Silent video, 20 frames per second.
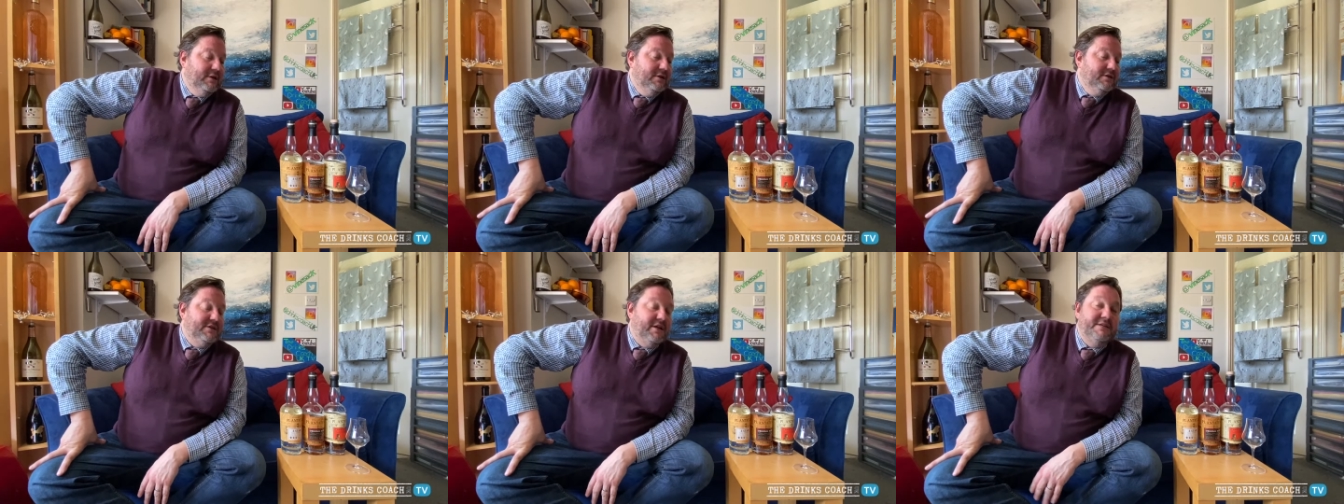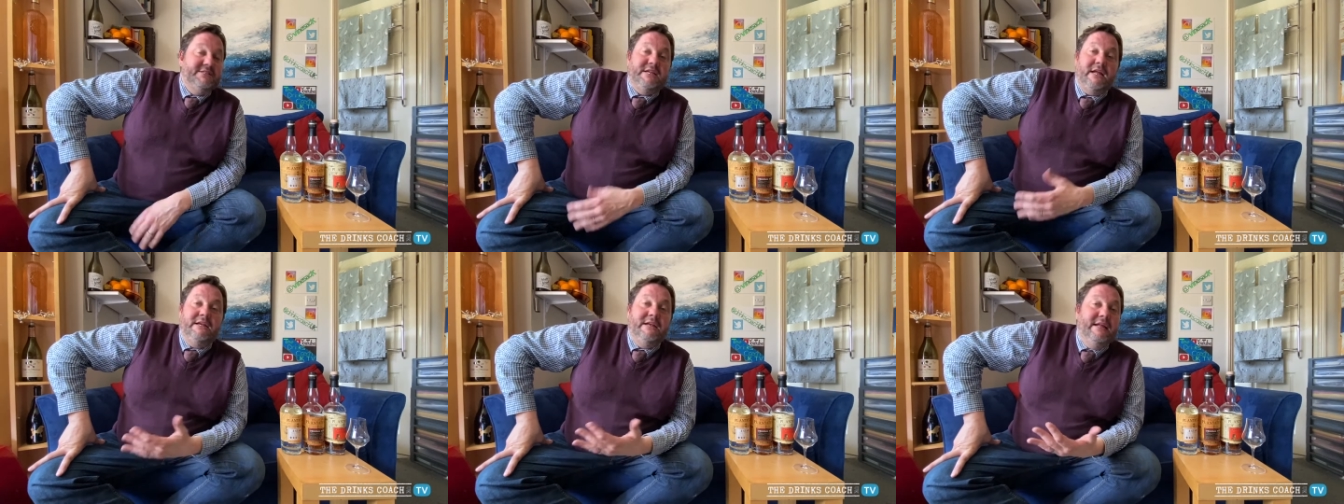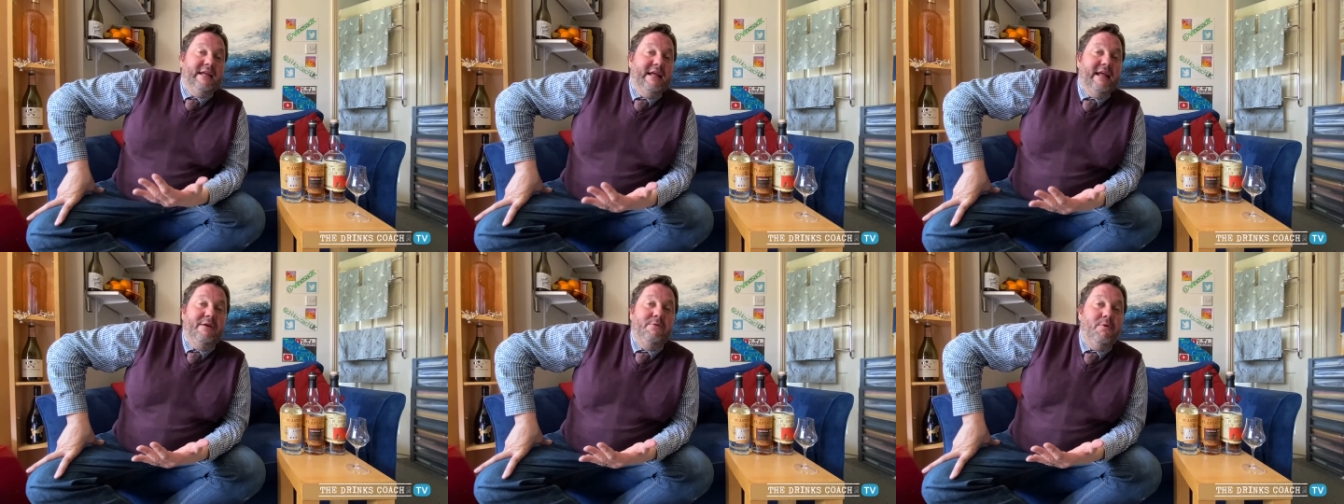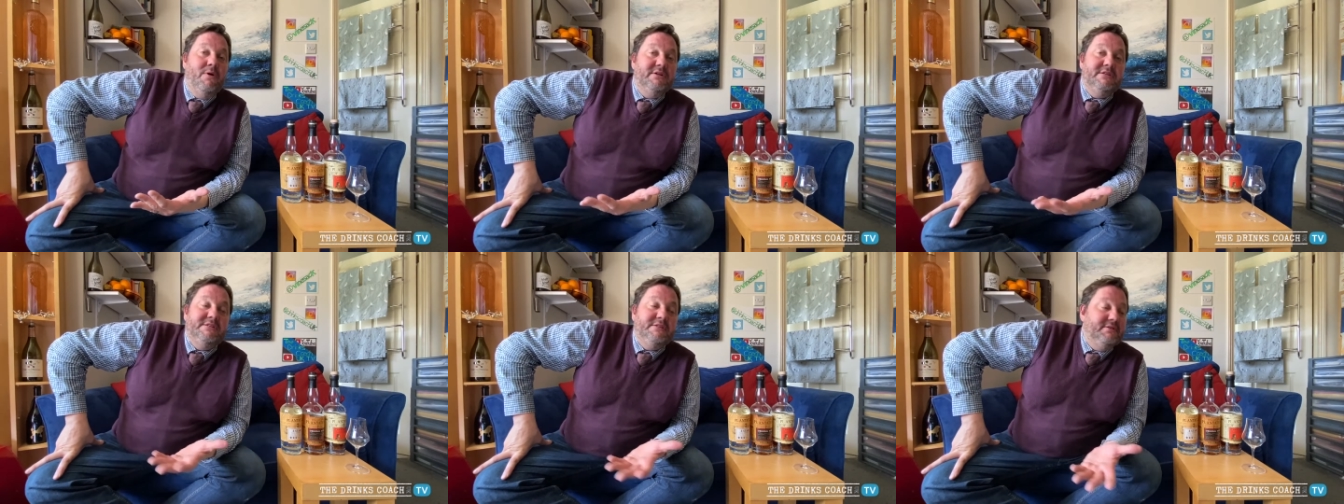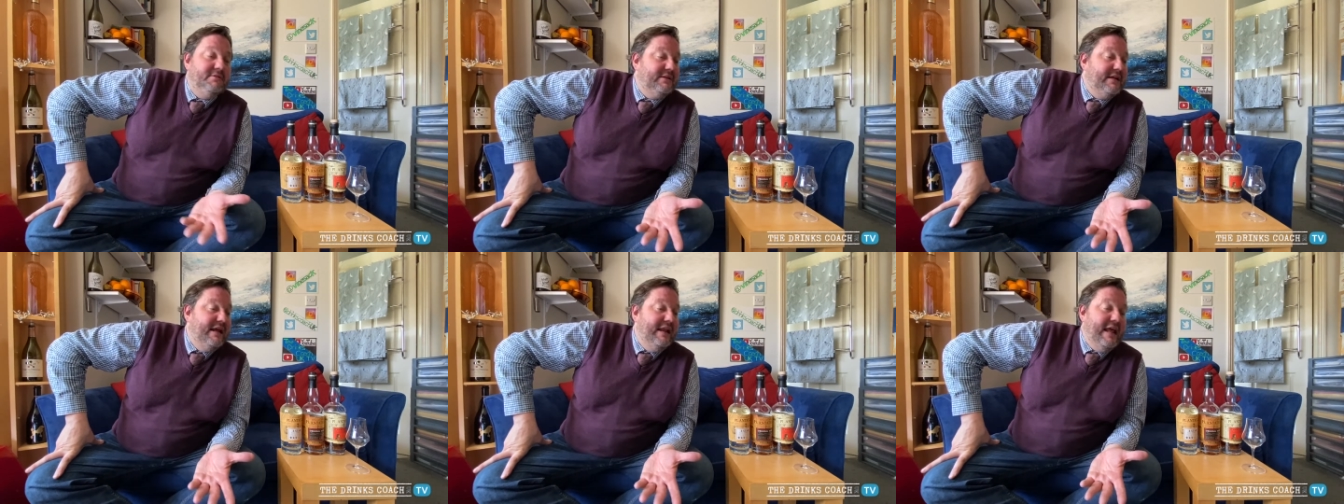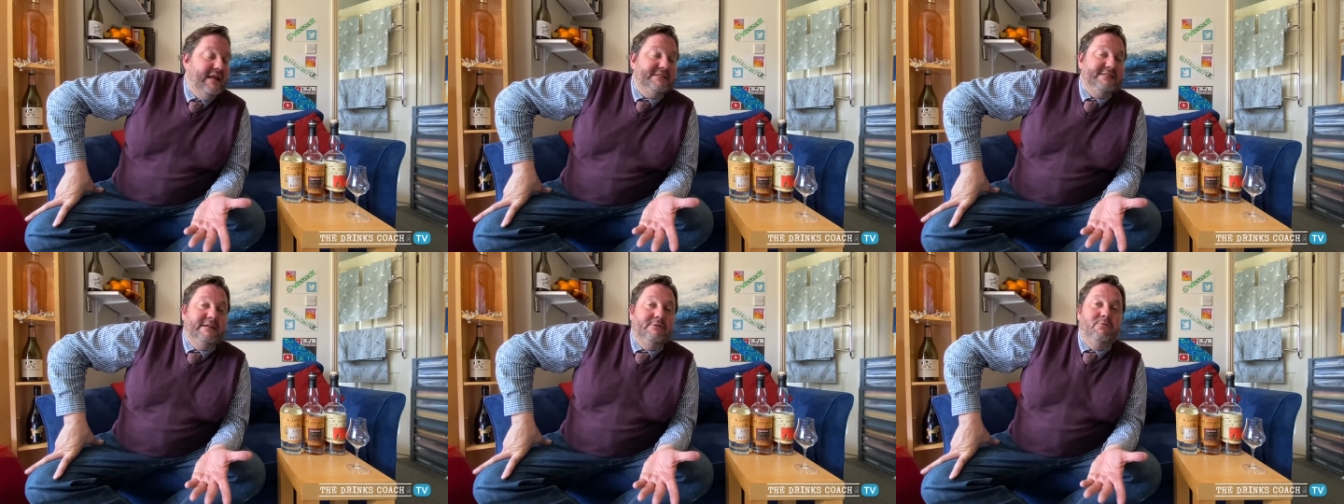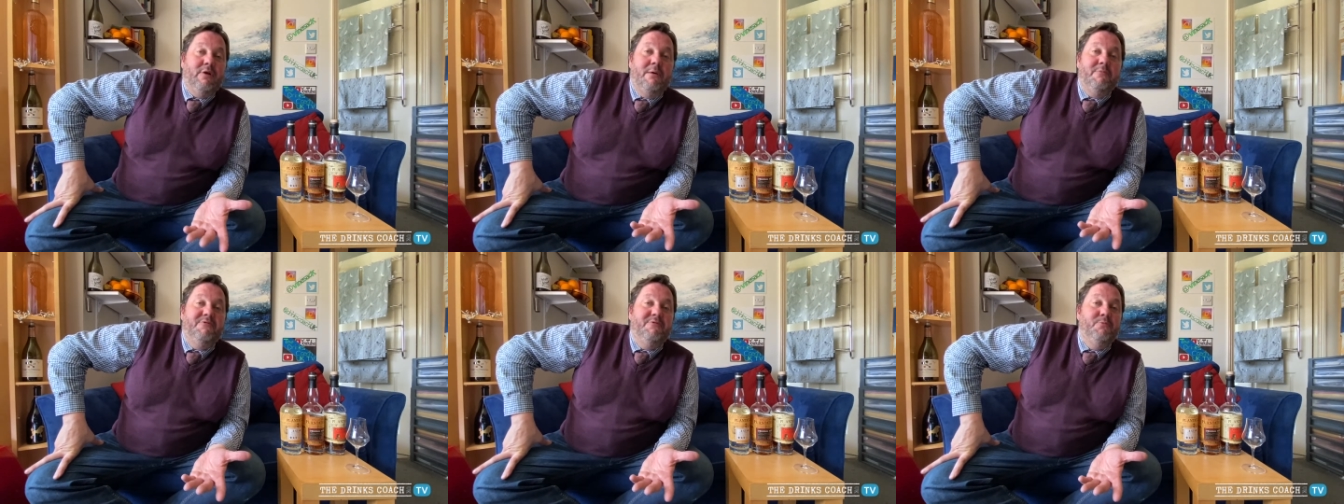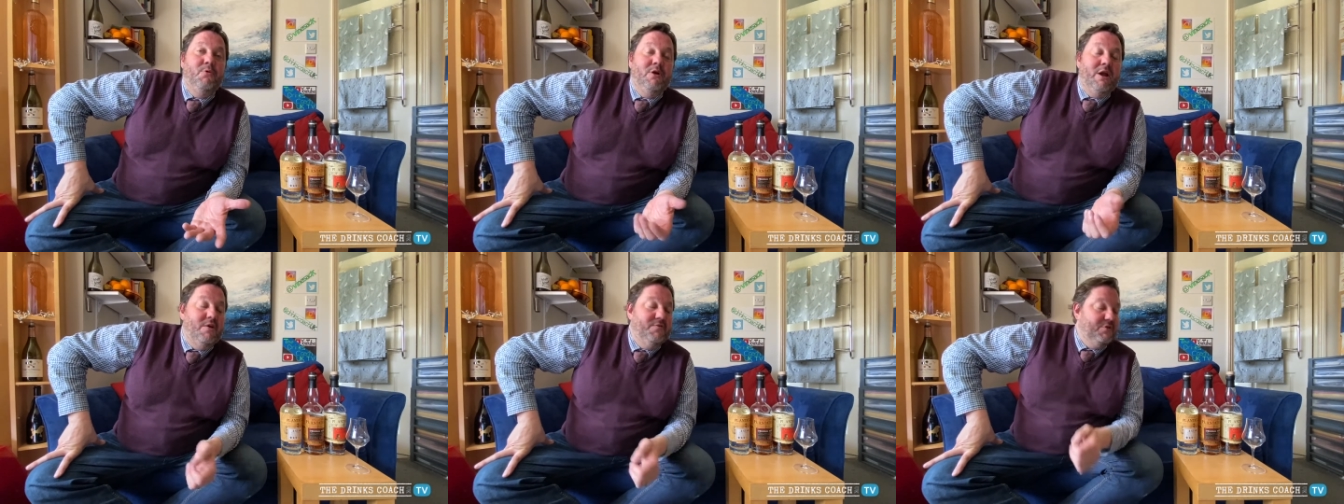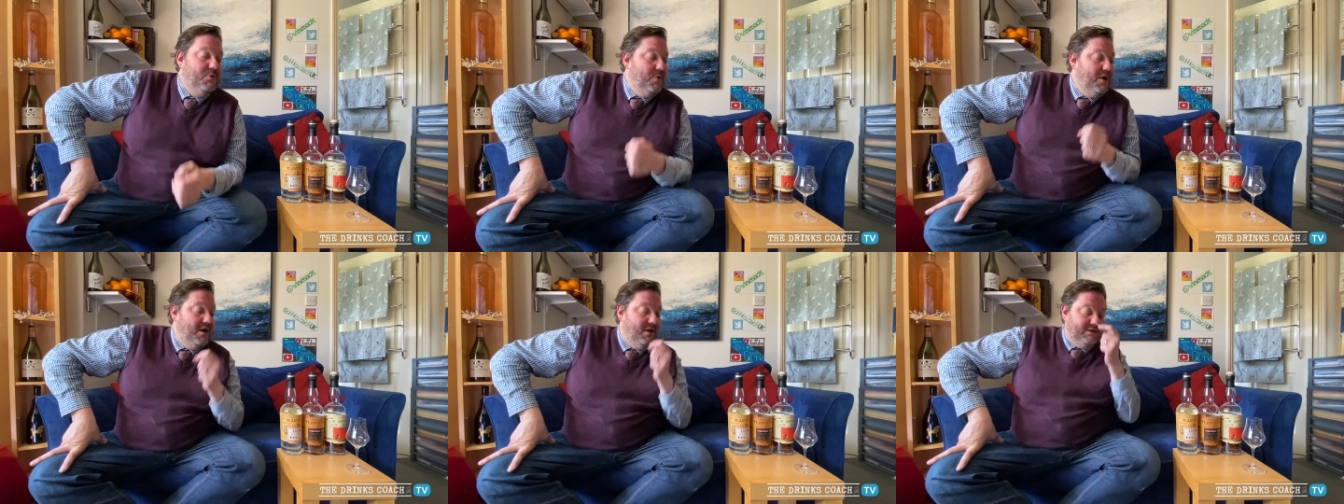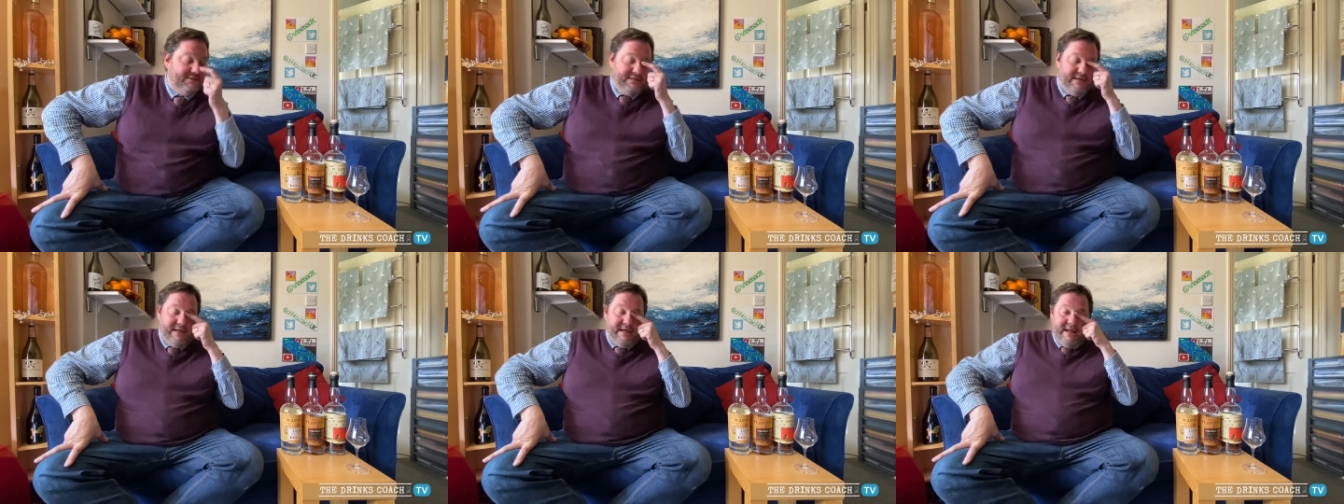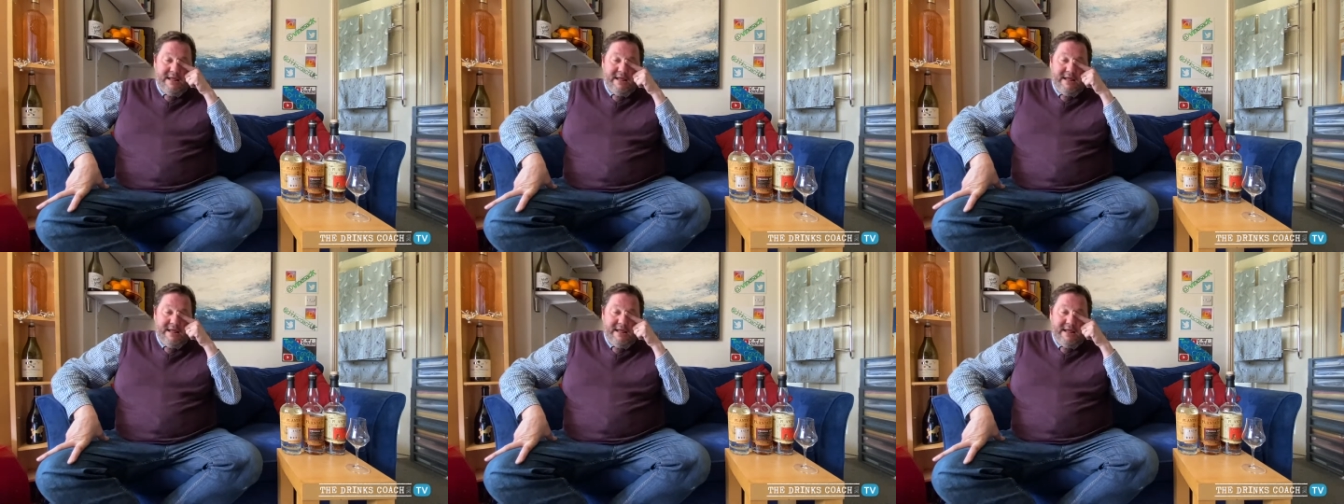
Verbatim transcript: So suddenly he was collecting rum from all over the world